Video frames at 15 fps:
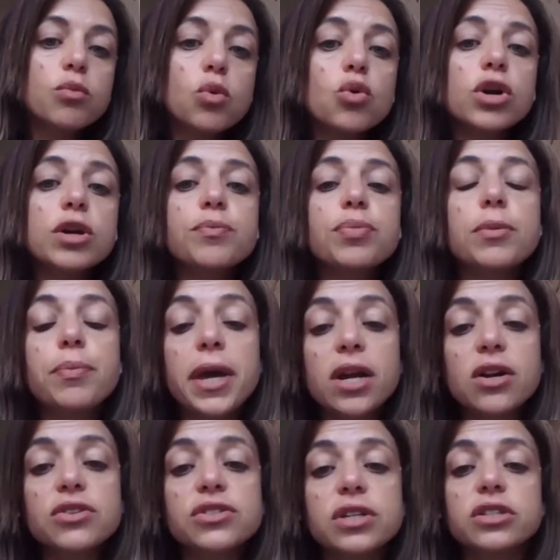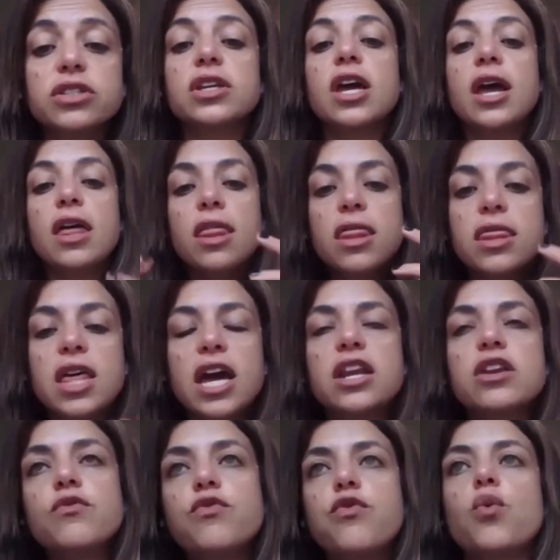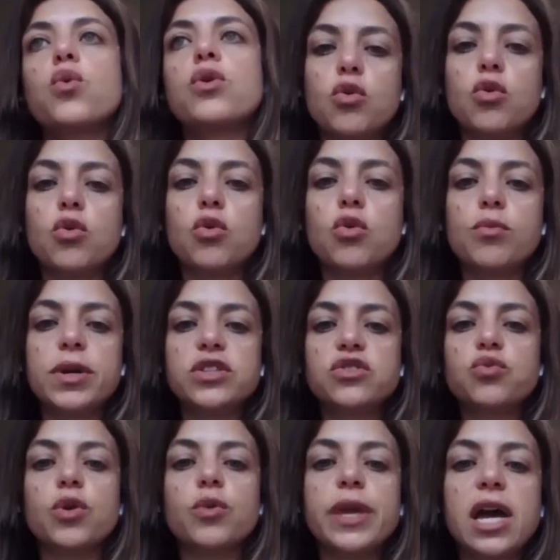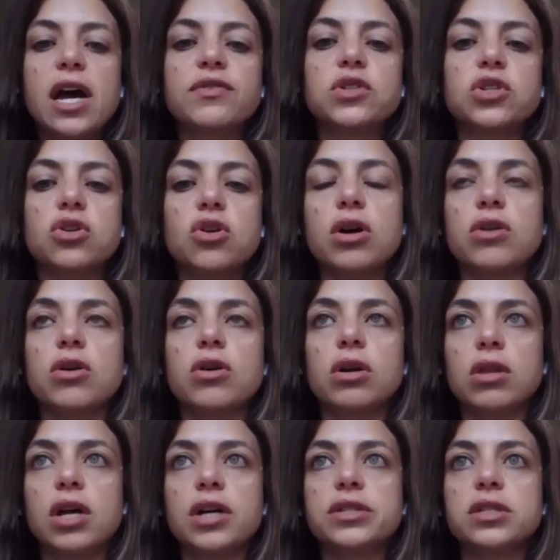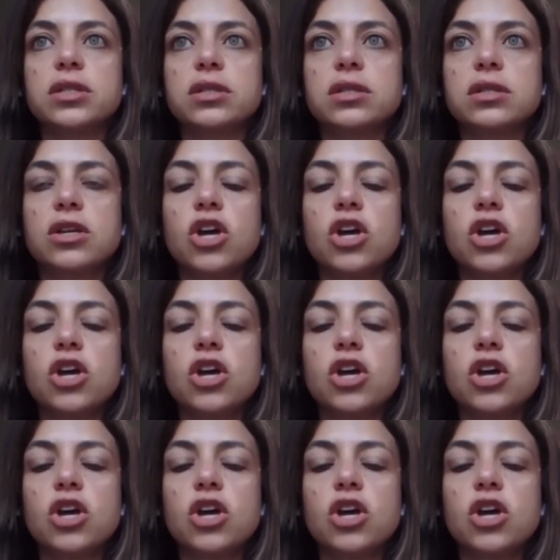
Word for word: the more it prepares us then for the moments where we have to conquer our lust,